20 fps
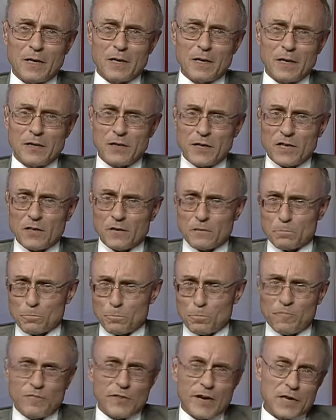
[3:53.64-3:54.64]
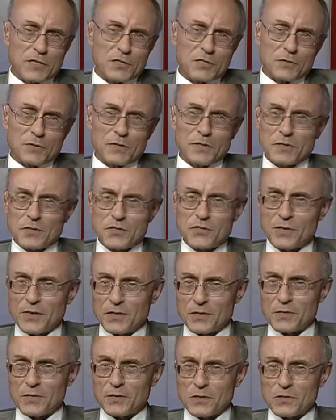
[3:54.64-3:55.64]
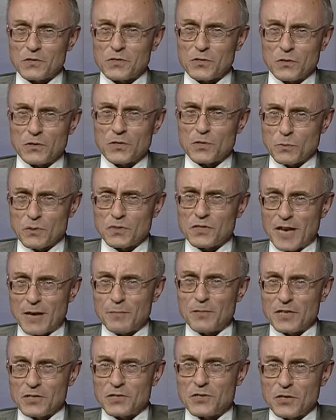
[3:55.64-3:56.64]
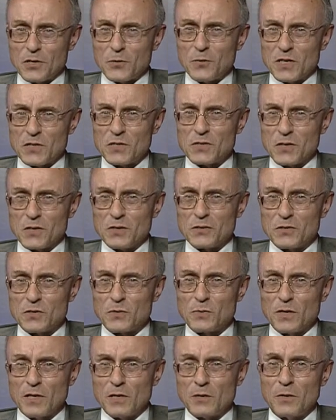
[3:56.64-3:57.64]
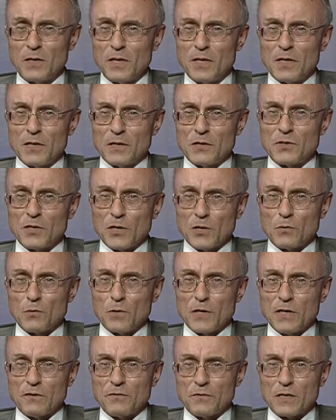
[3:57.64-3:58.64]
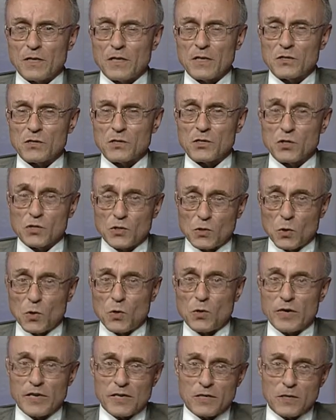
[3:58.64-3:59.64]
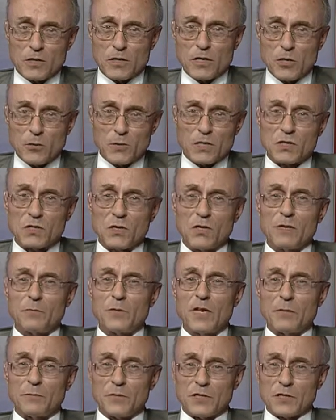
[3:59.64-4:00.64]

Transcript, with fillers: And the other factor in the Australian dollar story is what's happening to the US dollar as well. So whenever there's a story that the US dollar might be